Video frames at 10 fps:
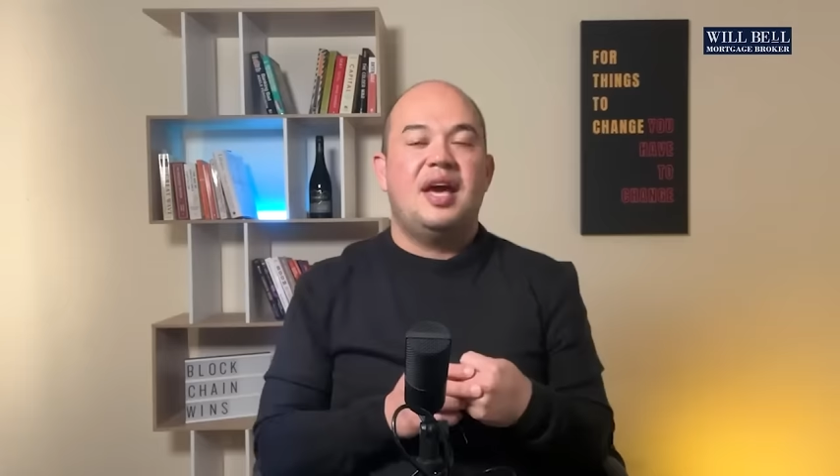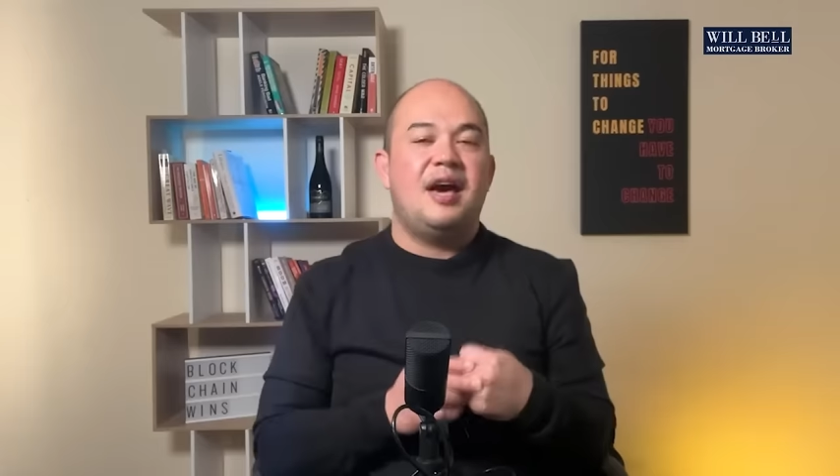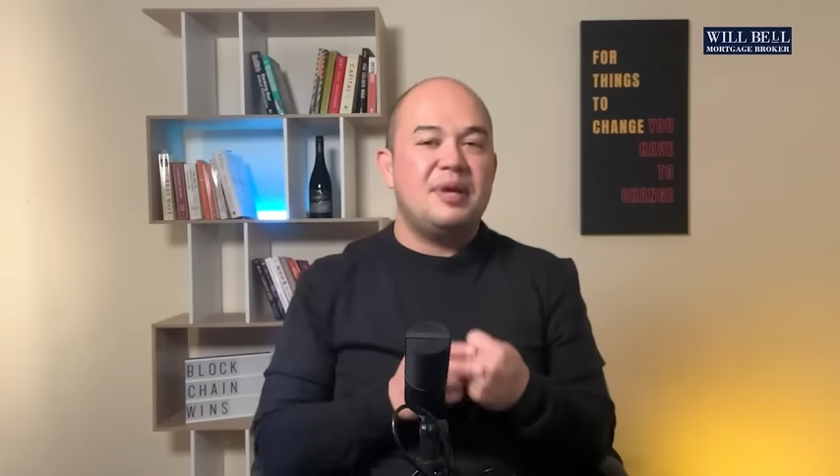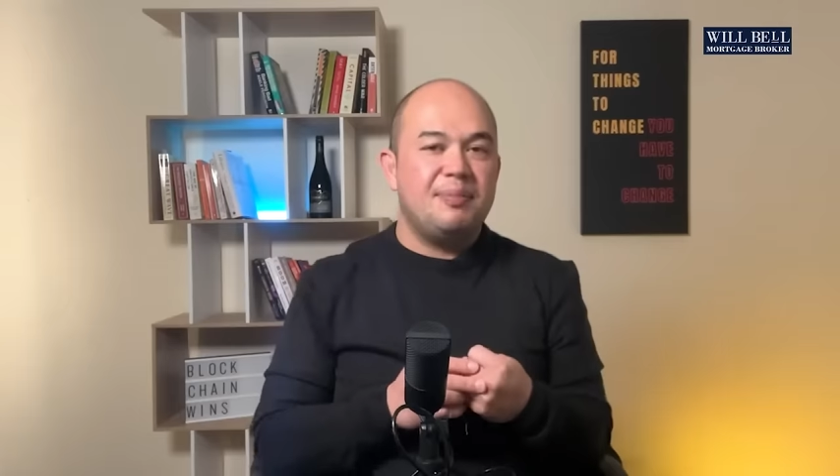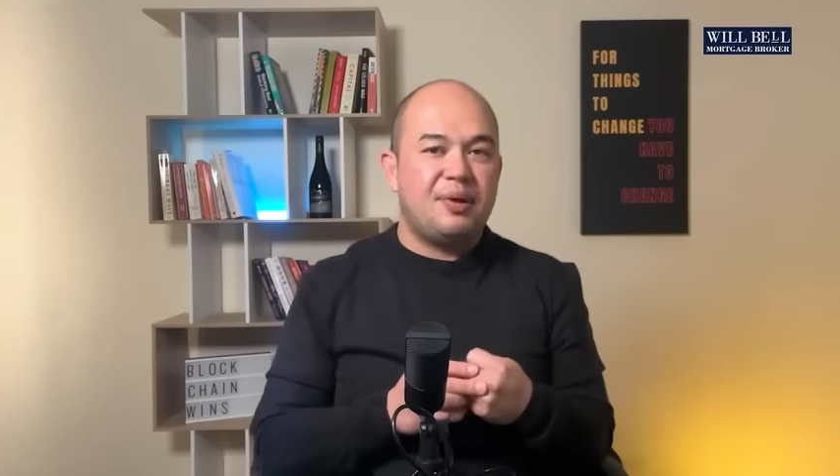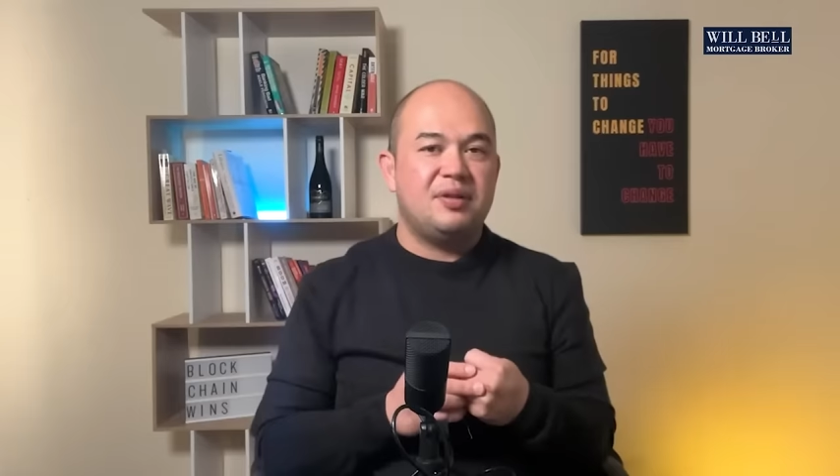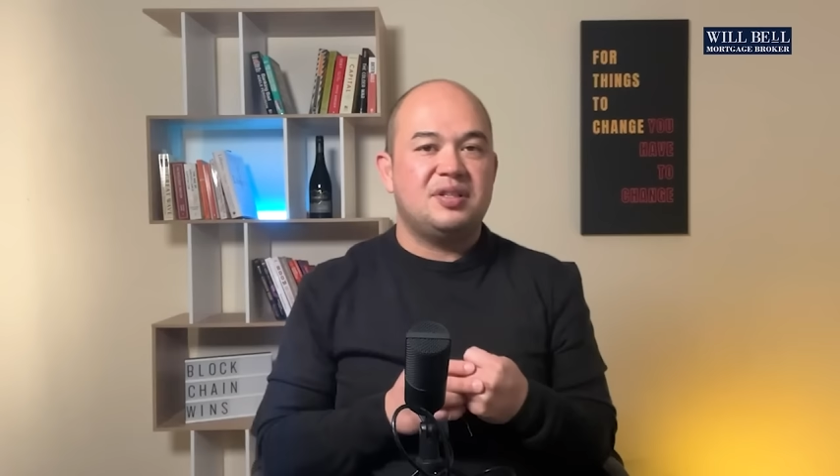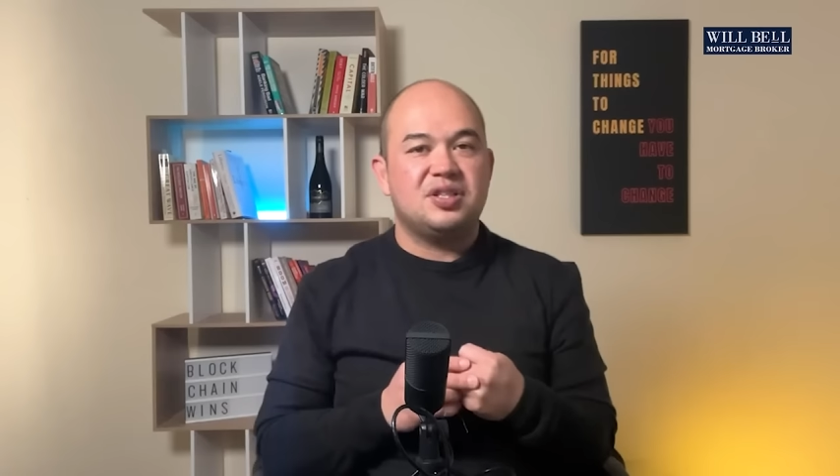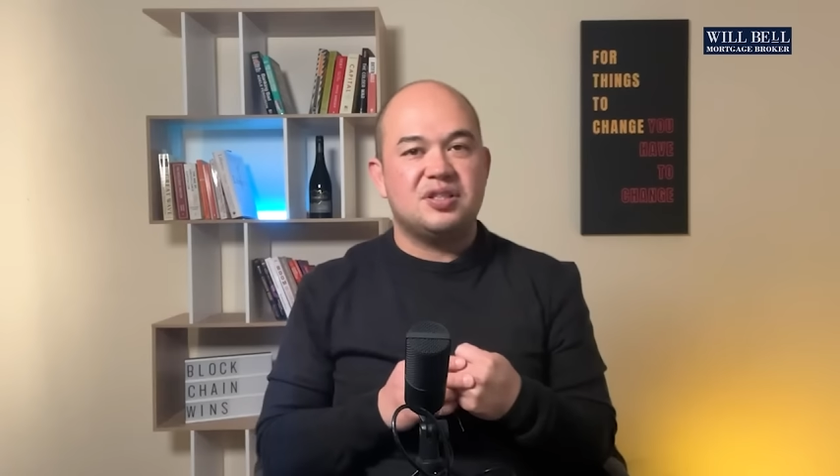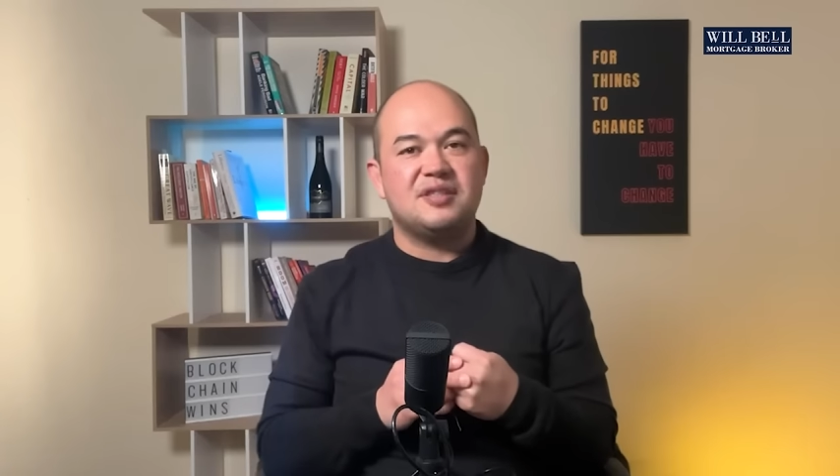How many
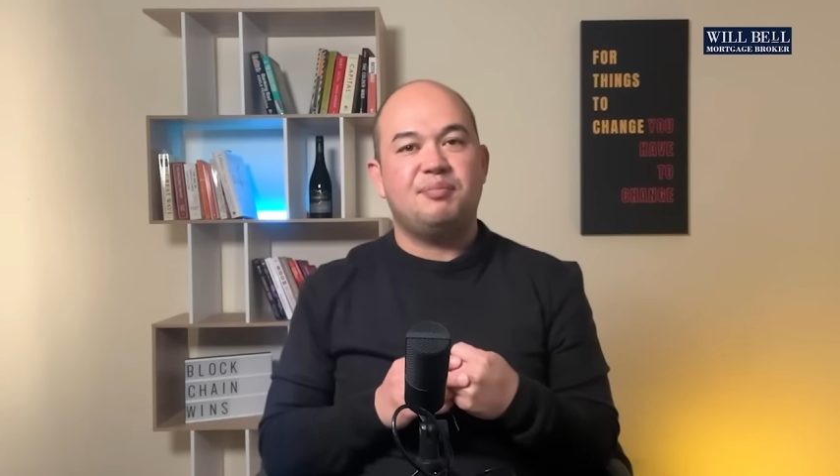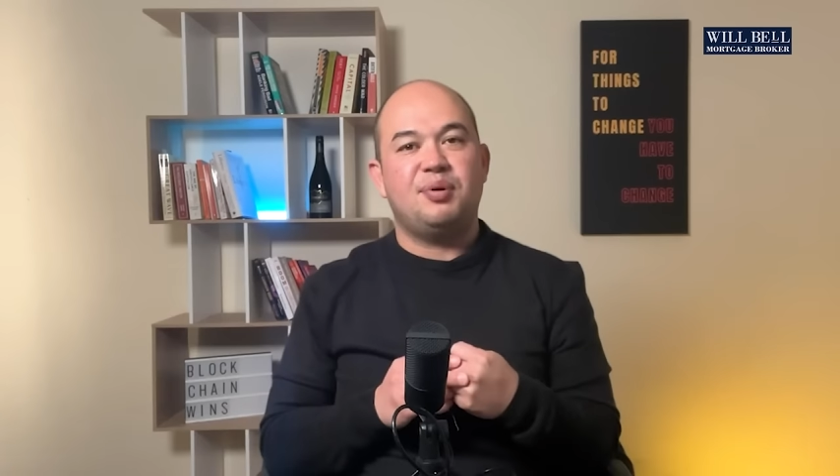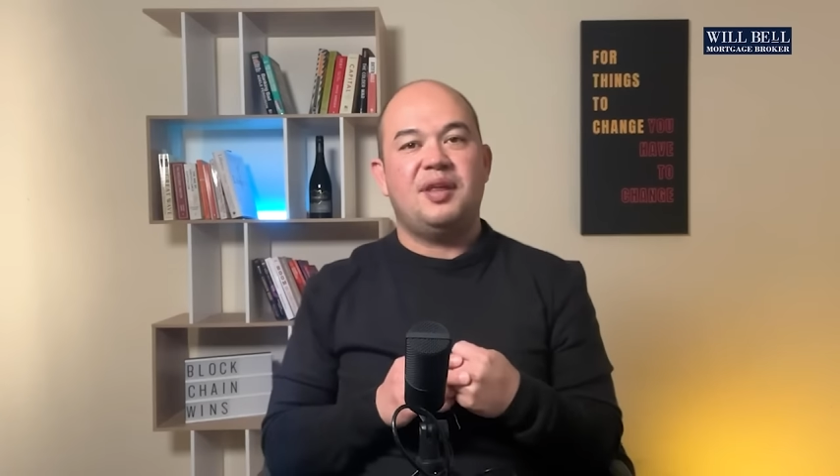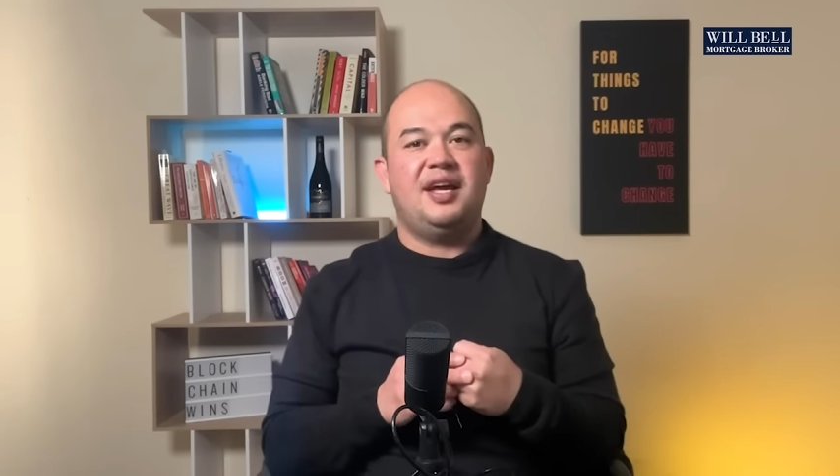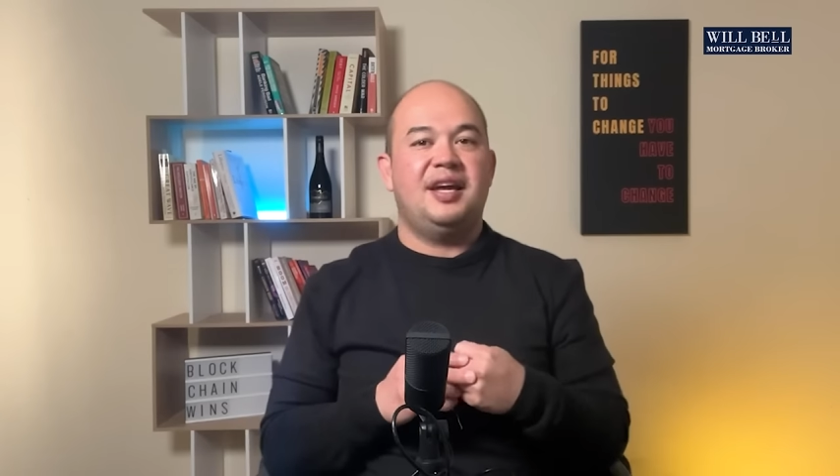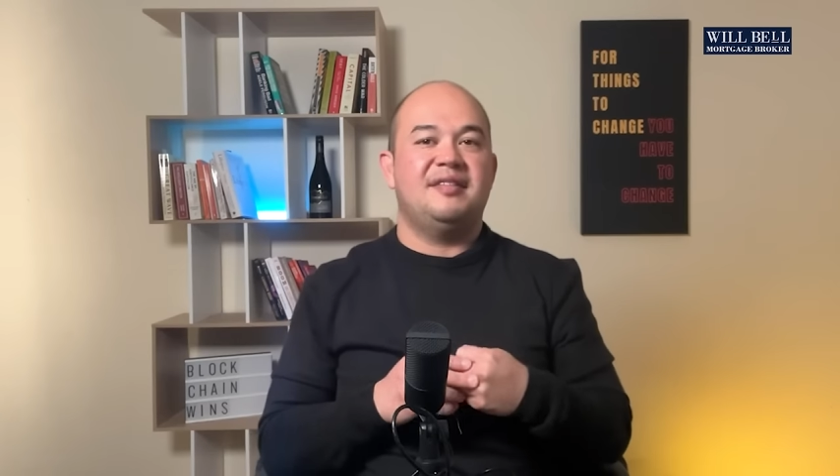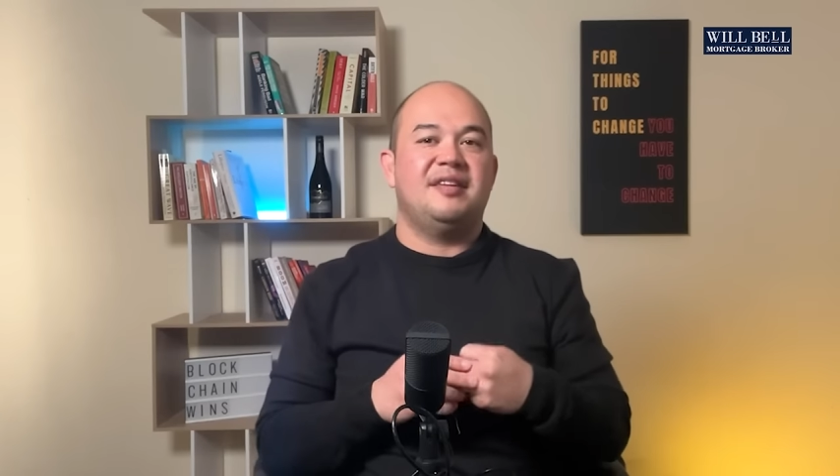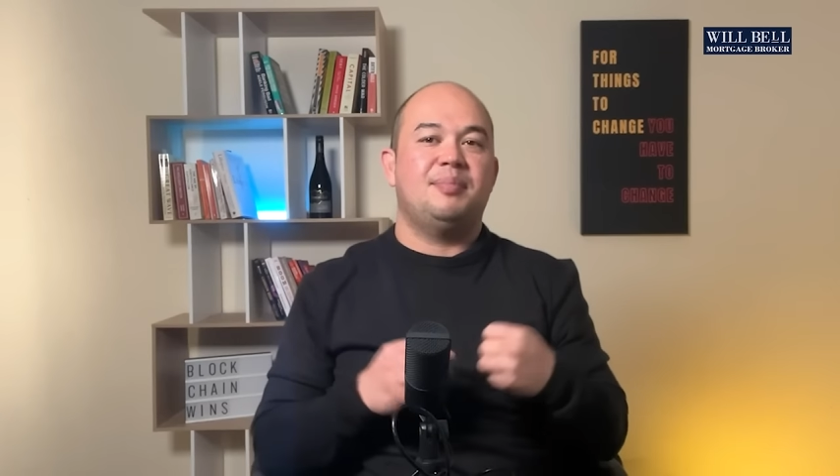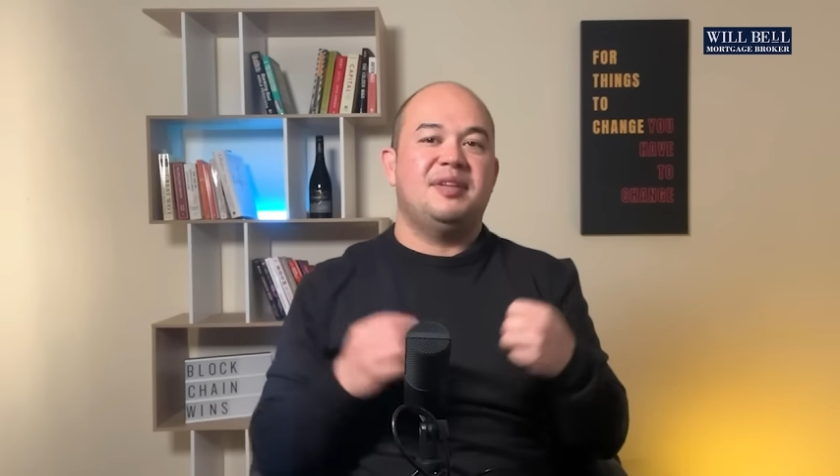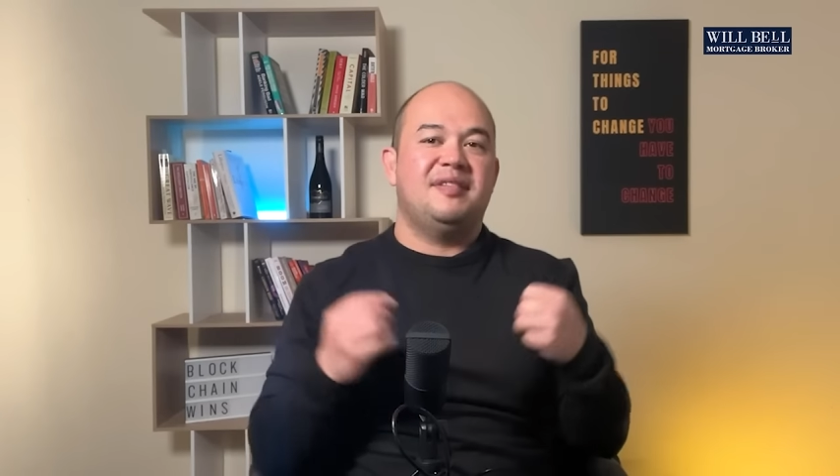politicians have put their hands
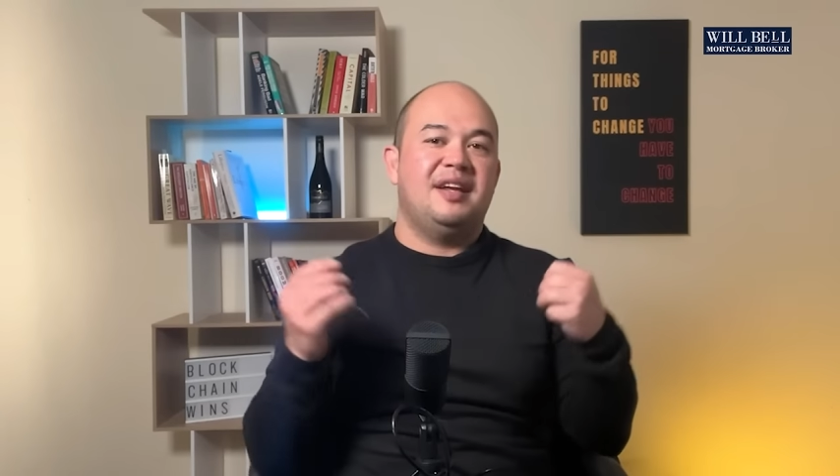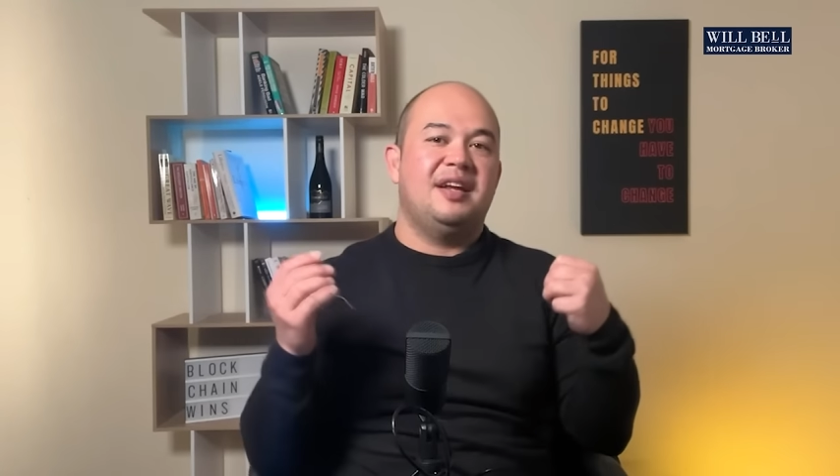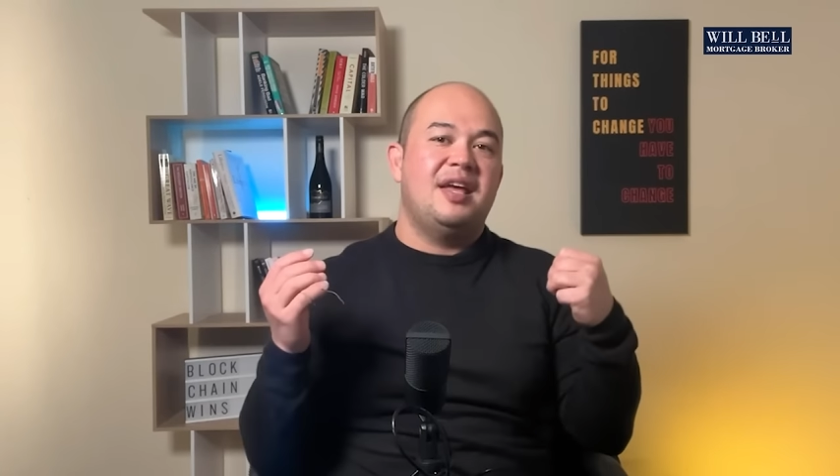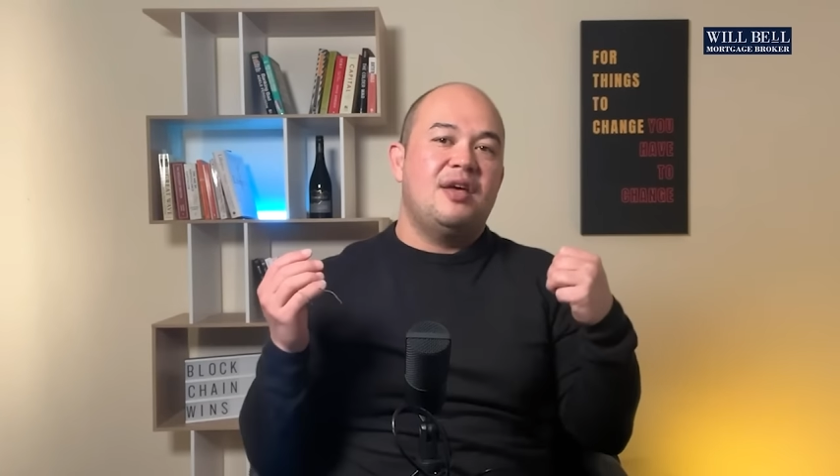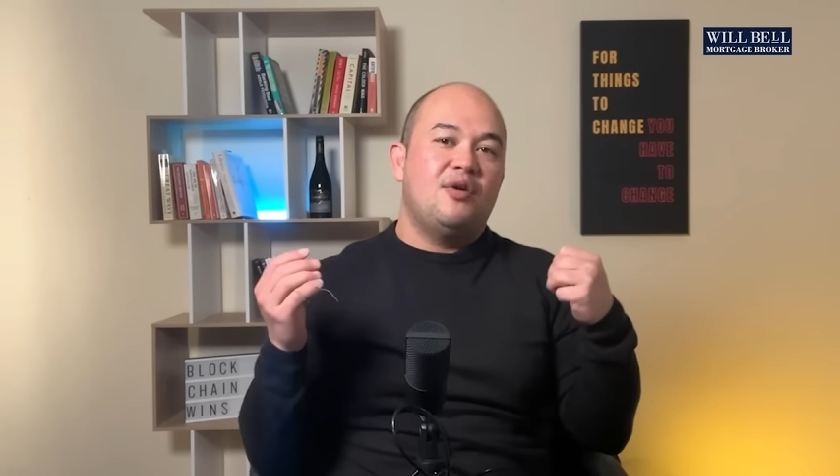up and said,